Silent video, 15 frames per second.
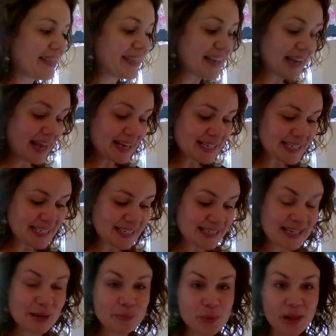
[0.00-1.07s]
The next
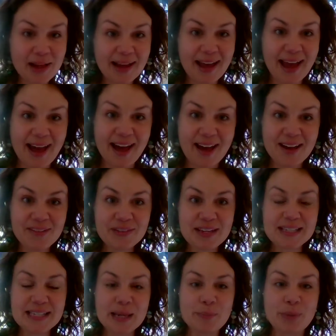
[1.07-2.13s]
example I have
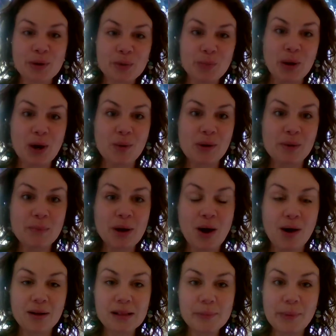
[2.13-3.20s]
is a book poem
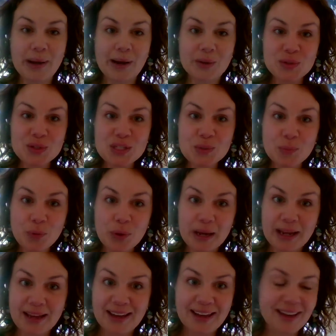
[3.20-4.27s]
all about
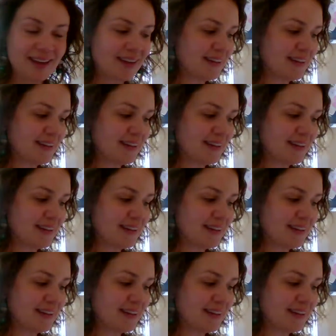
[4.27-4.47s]
spring.